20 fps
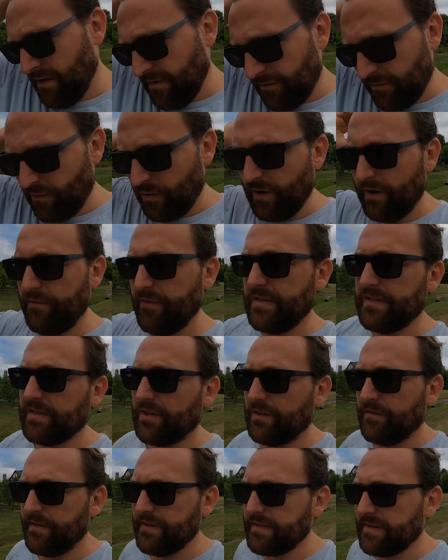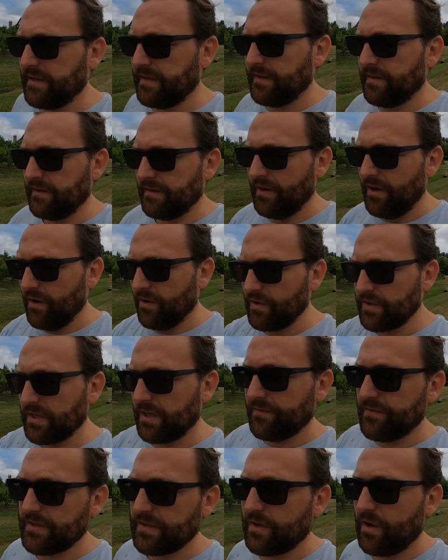for every service and
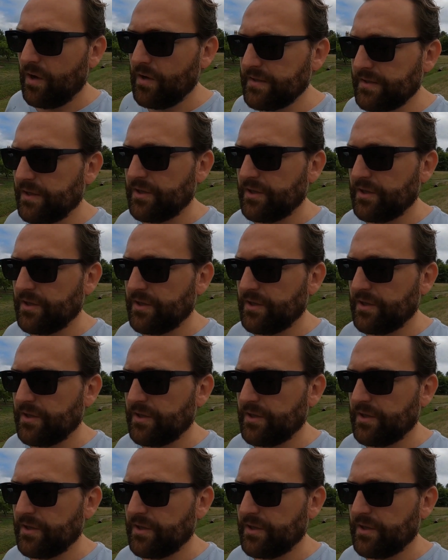service calls,